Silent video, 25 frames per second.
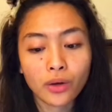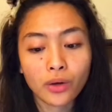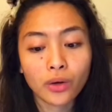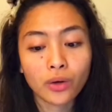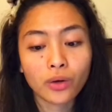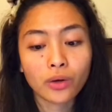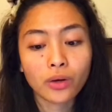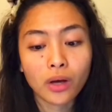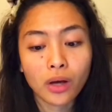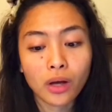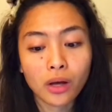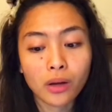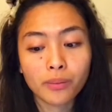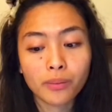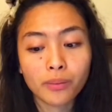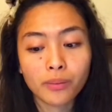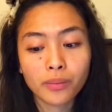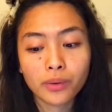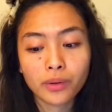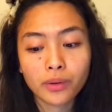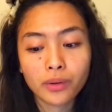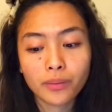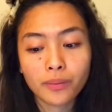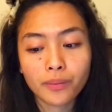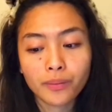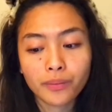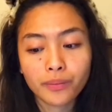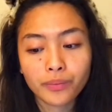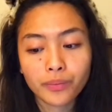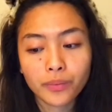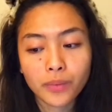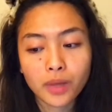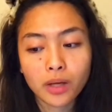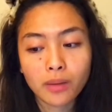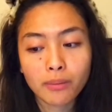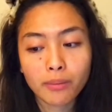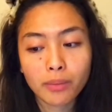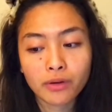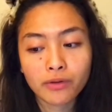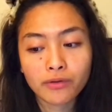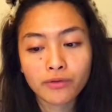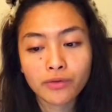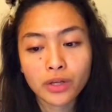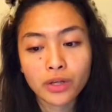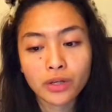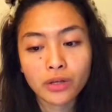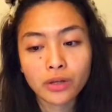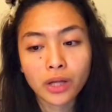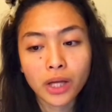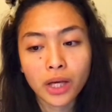help but
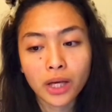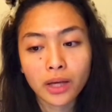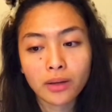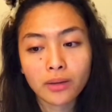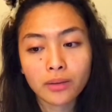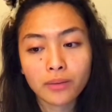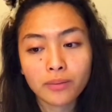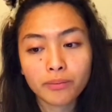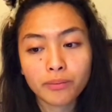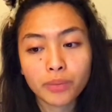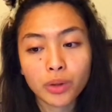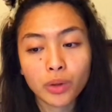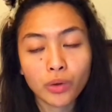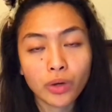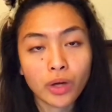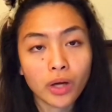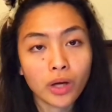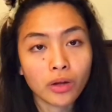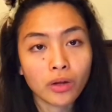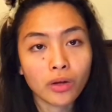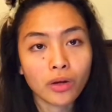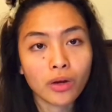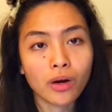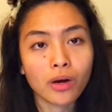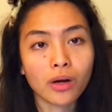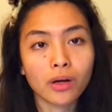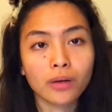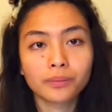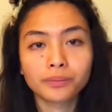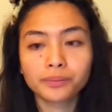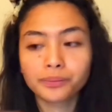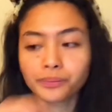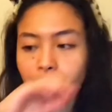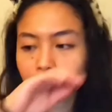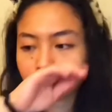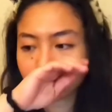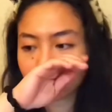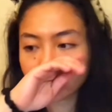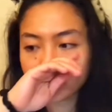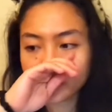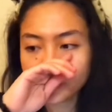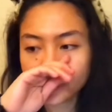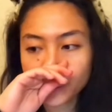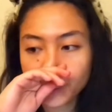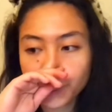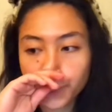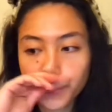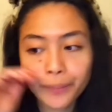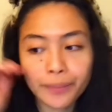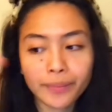feel like puking in the car.
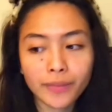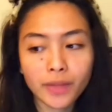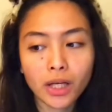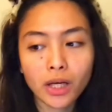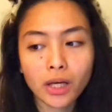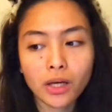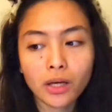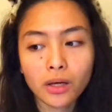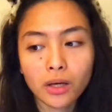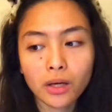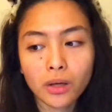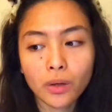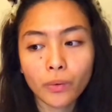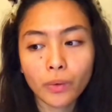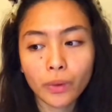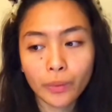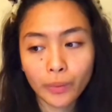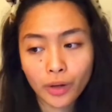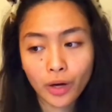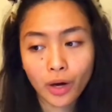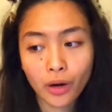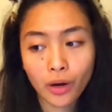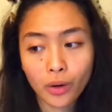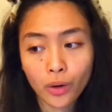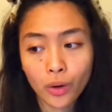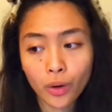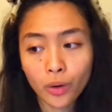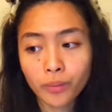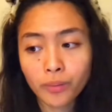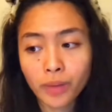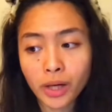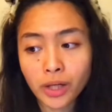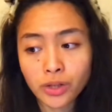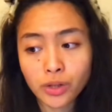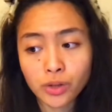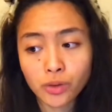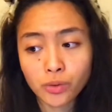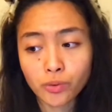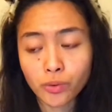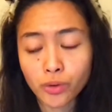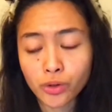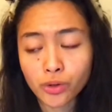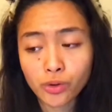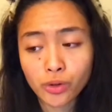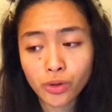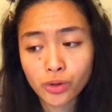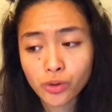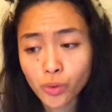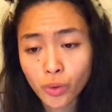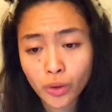When we got home, I just rushed to the
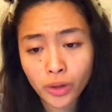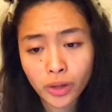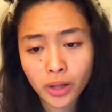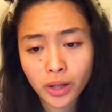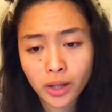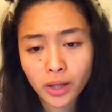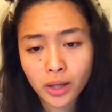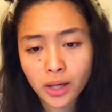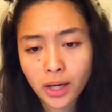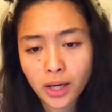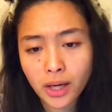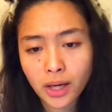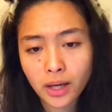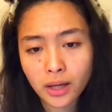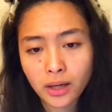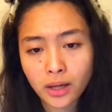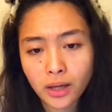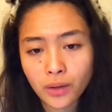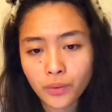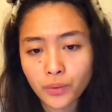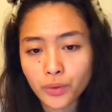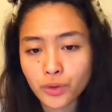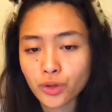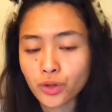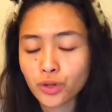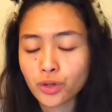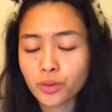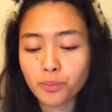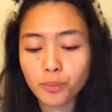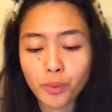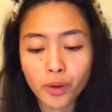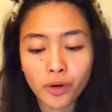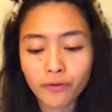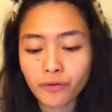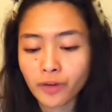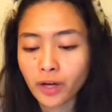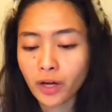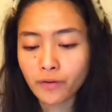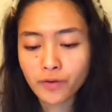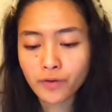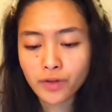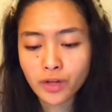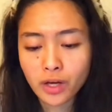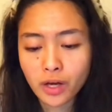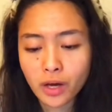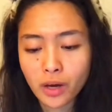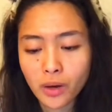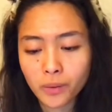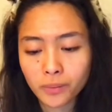toilet and I was just barfing everything out. I